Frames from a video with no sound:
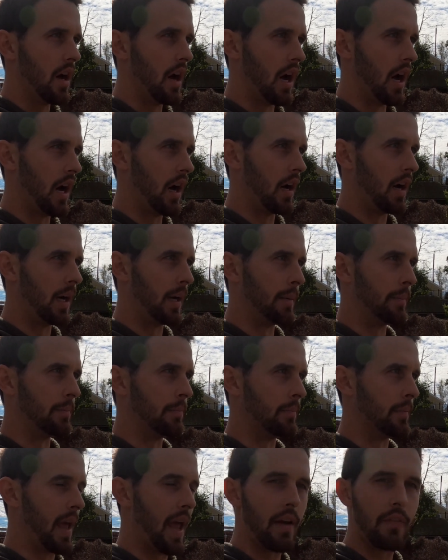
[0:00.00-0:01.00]
All
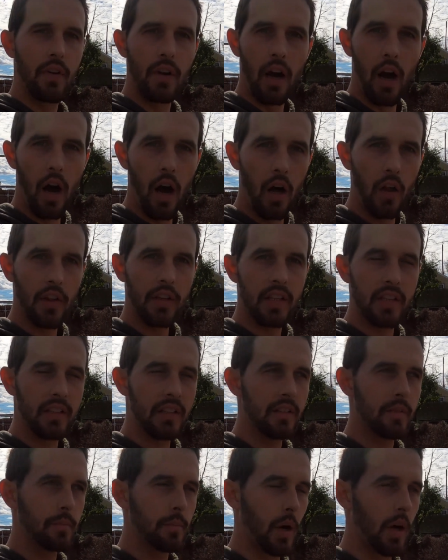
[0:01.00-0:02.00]
the
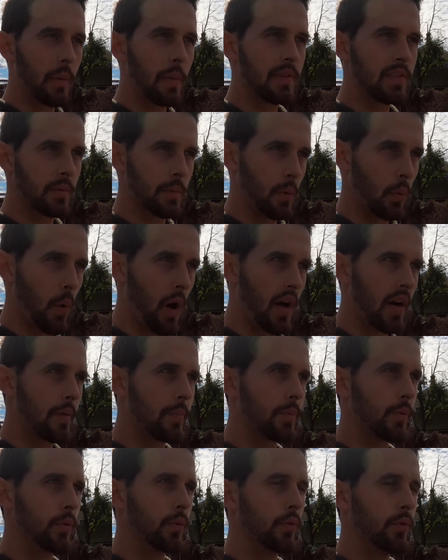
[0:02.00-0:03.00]
compartments are gonna be
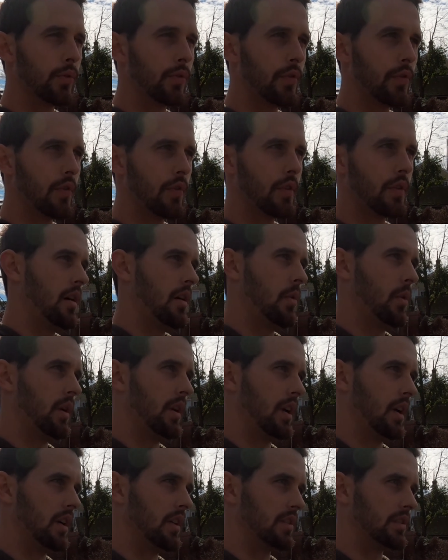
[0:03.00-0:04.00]
waterproof.
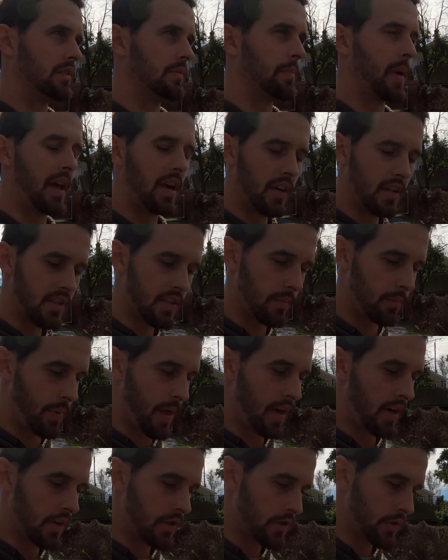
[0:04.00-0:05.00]
What else?
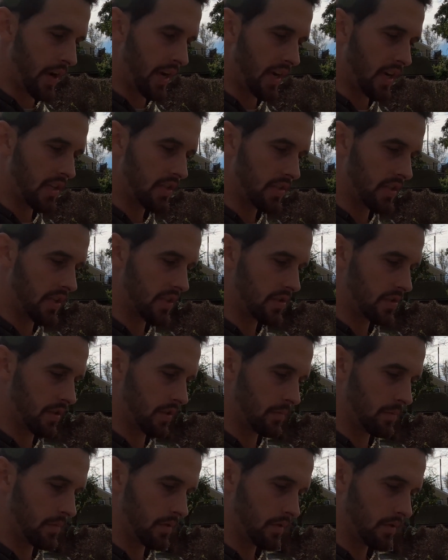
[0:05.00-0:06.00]
Better drainage
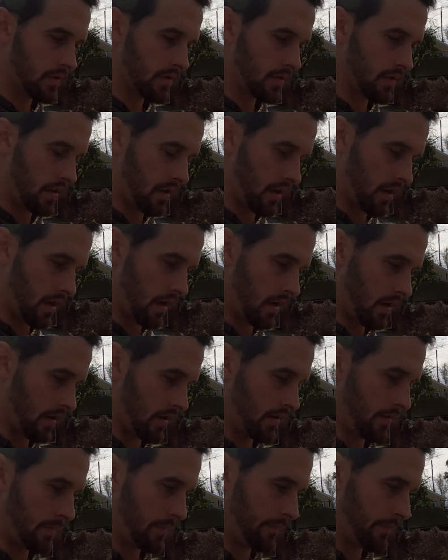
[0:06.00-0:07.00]
systems,
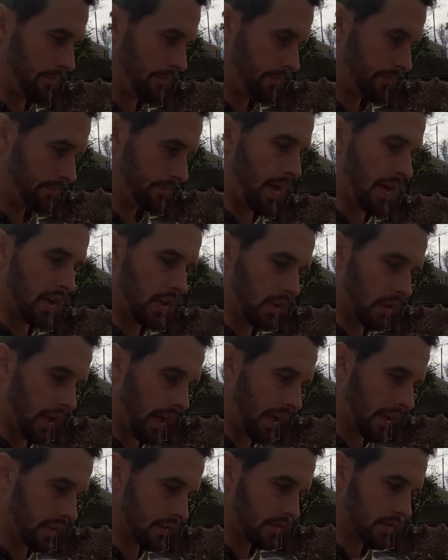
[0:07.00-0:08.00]
better
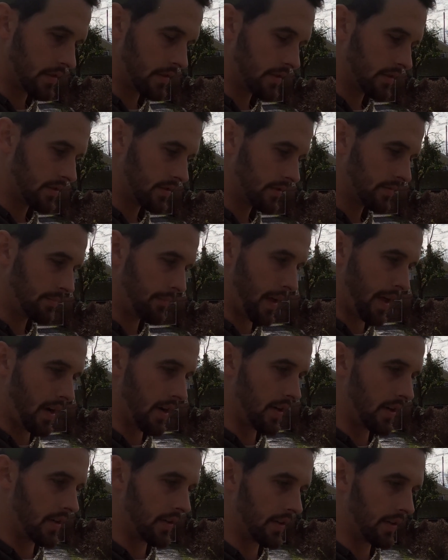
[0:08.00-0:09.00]
lights,
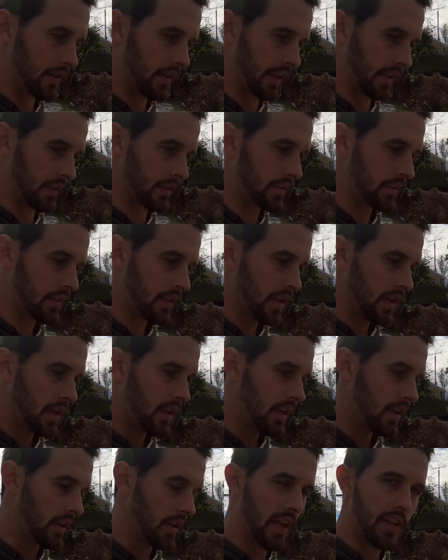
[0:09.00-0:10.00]
better like
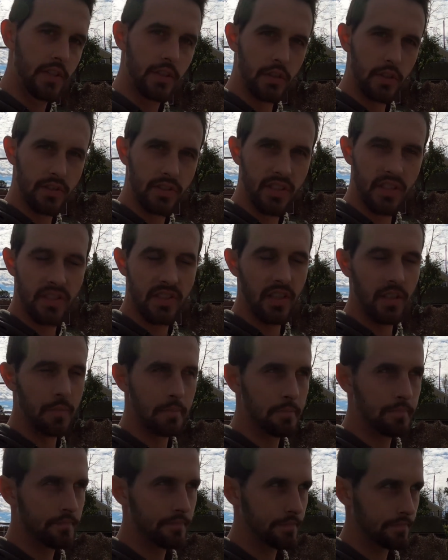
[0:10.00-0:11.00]
electrical system,